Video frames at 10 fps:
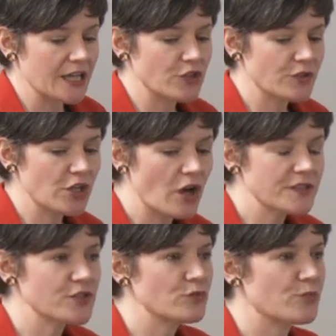you can
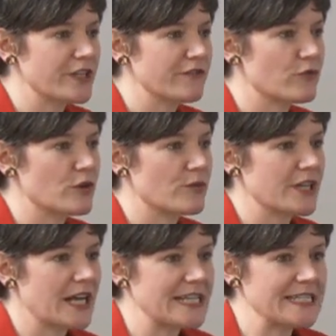also bring
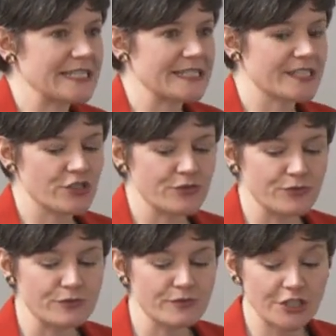forward ideas
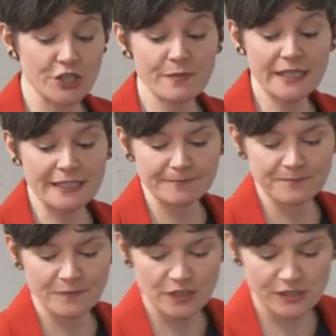to committee.
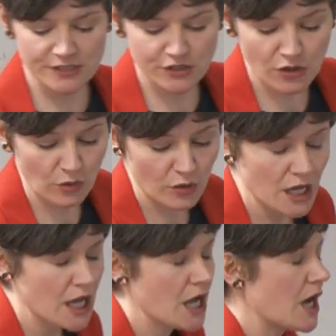So
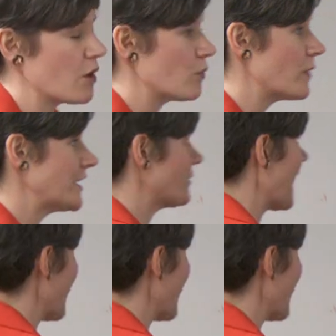when you